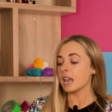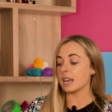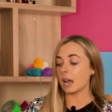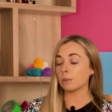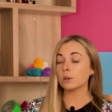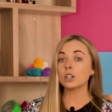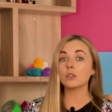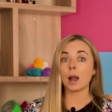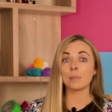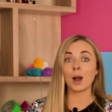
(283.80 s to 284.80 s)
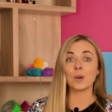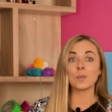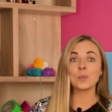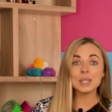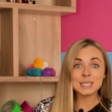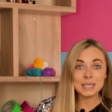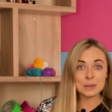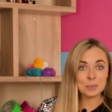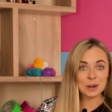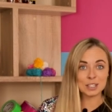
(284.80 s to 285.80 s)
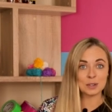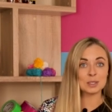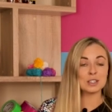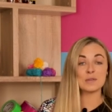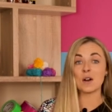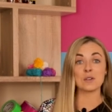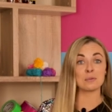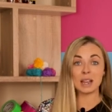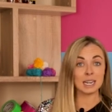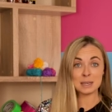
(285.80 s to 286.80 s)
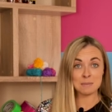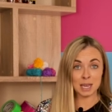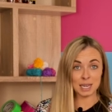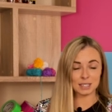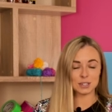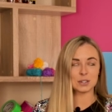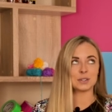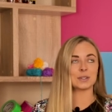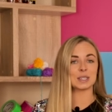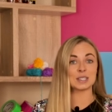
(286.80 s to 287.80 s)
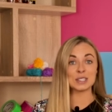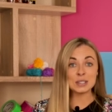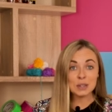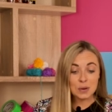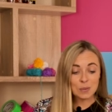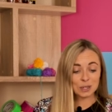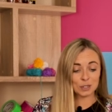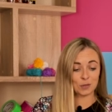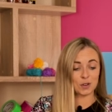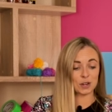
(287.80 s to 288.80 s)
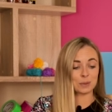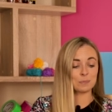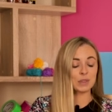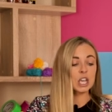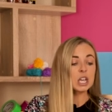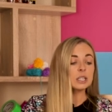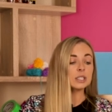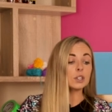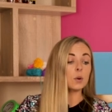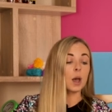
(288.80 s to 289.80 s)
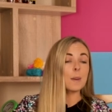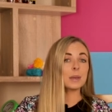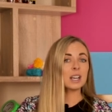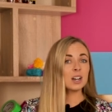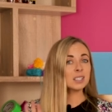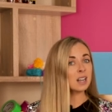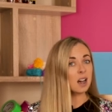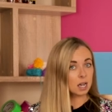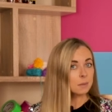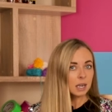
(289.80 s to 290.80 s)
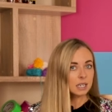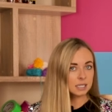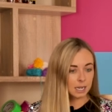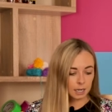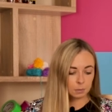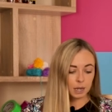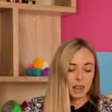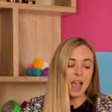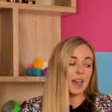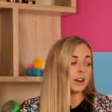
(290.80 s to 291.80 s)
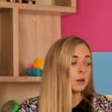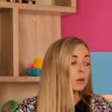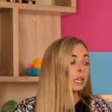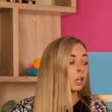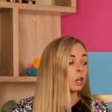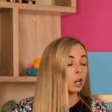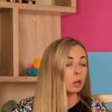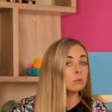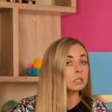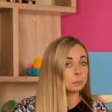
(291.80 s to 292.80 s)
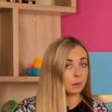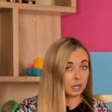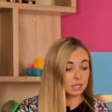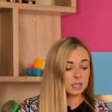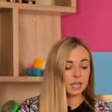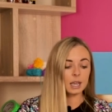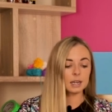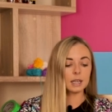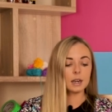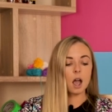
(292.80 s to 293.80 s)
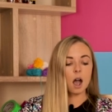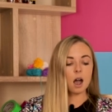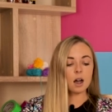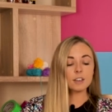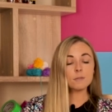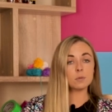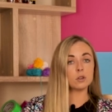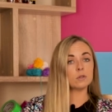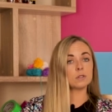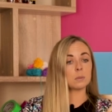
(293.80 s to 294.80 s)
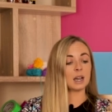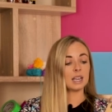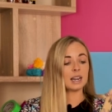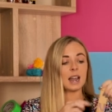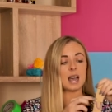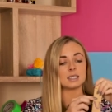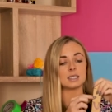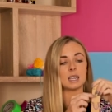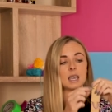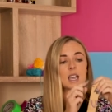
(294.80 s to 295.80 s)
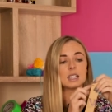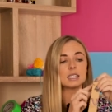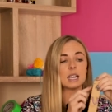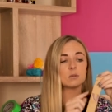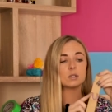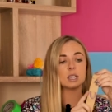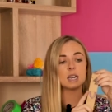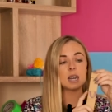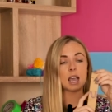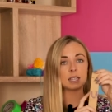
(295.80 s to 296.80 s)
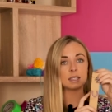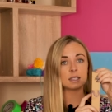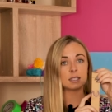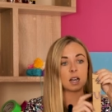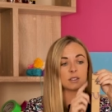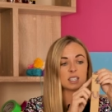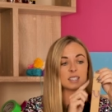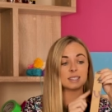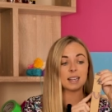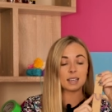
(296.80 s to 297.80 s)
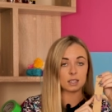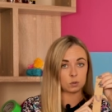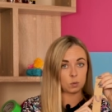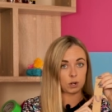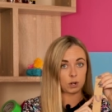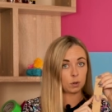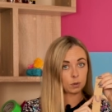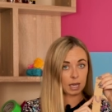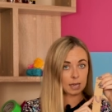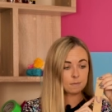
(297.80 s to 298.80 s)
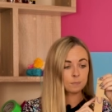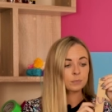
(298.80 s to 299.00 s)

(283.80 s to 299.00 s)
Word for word: Now we're gonna grab our WizKid project, which you've already made. Oh, and it's so much fun. So because I'm at a table and I'm really close by to the alien, I've moved my elastic down to the next slot, the second one, okay?